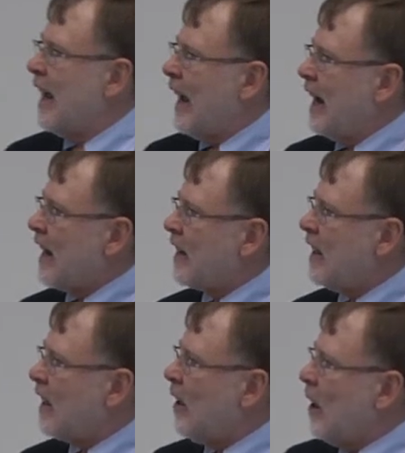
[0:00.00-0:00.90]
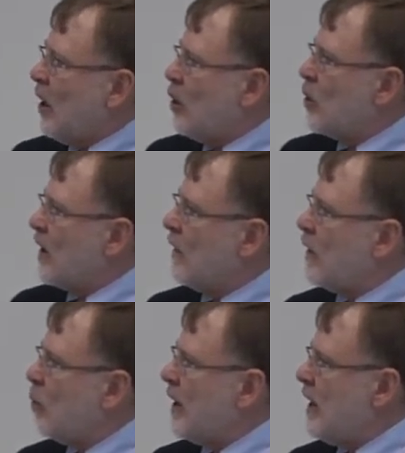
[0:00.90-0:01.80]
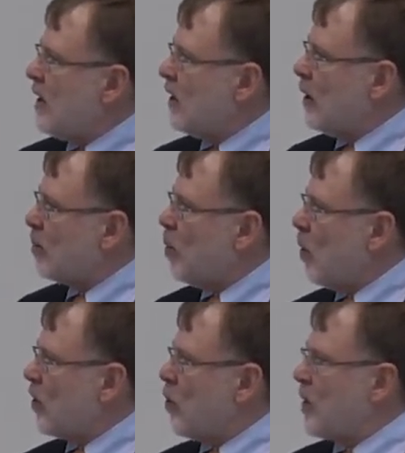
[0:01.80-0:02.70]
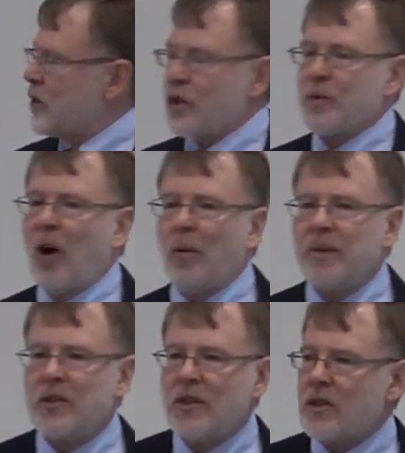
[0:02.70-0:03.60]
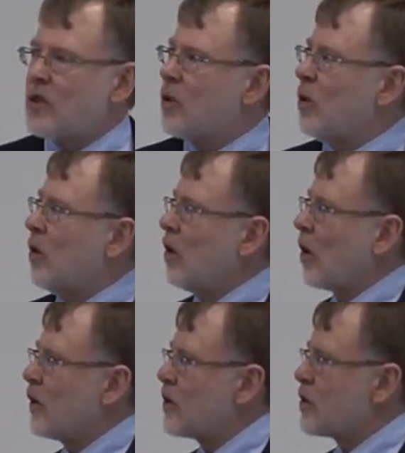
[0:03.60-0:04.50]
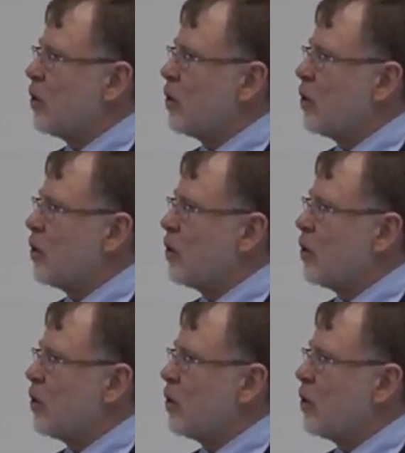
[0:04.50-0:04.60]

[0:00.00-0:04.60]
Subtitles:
And I think we need to look more towards the small business school or the